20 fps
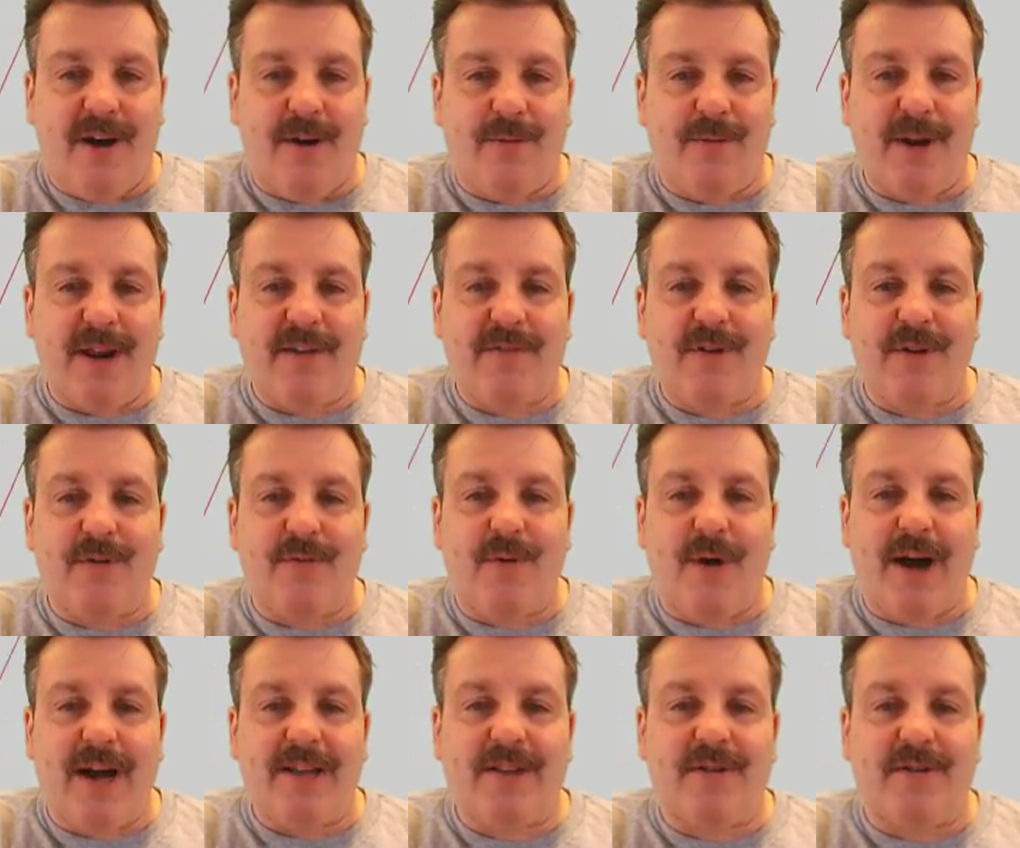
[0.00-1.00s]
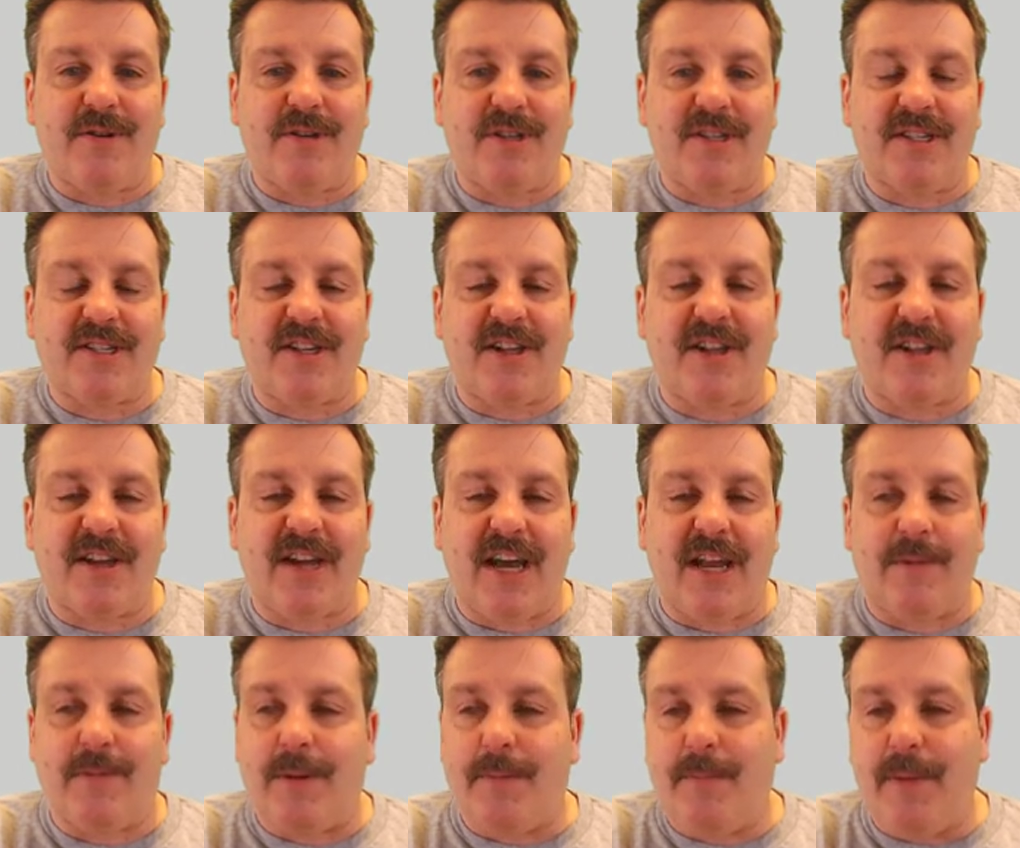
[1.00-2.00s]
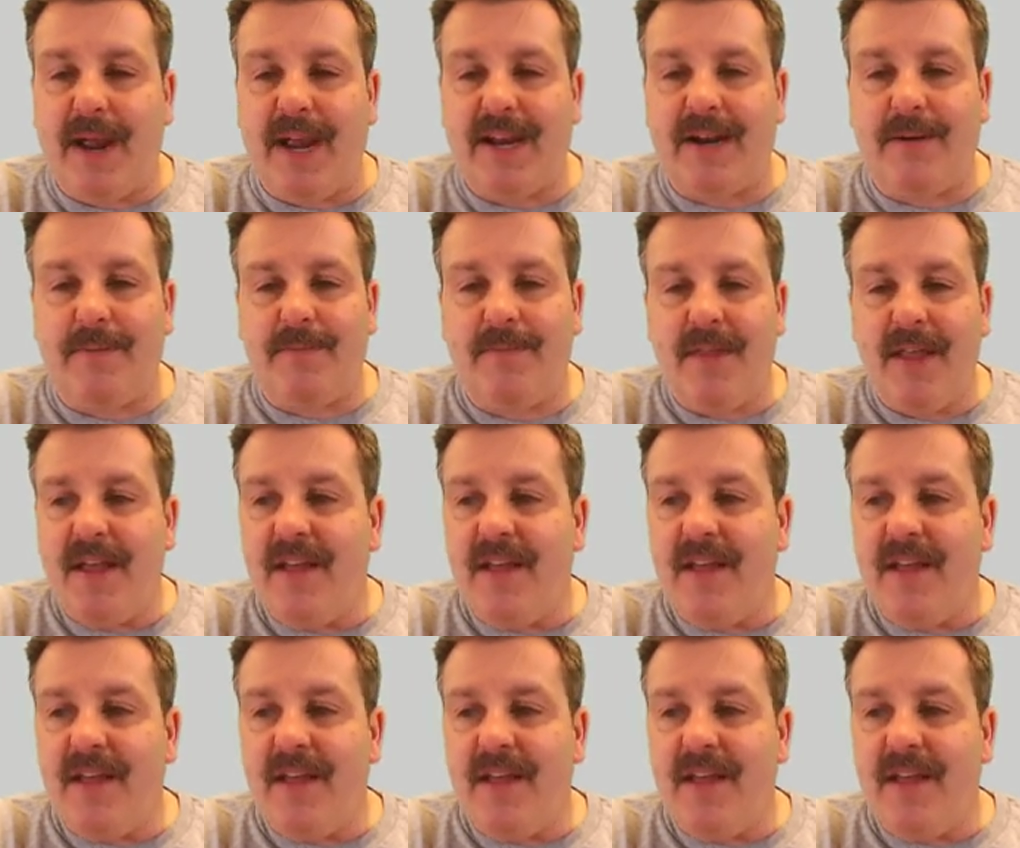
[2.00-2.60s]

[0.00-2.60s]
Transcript: whatever you want. You can just click on them and paint them.